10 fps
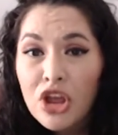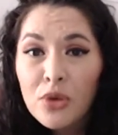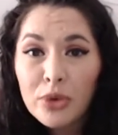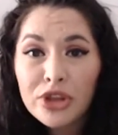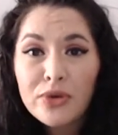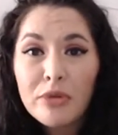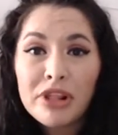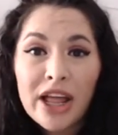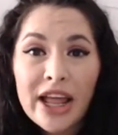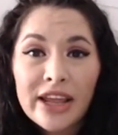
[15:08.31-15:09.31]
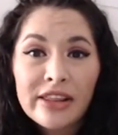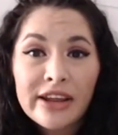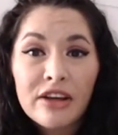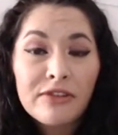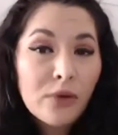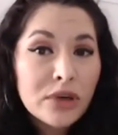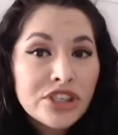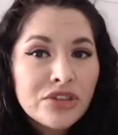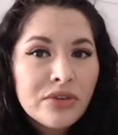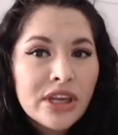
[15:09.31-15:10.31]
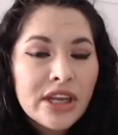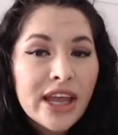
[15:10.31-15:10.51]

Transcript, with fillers: when you apply like a force to it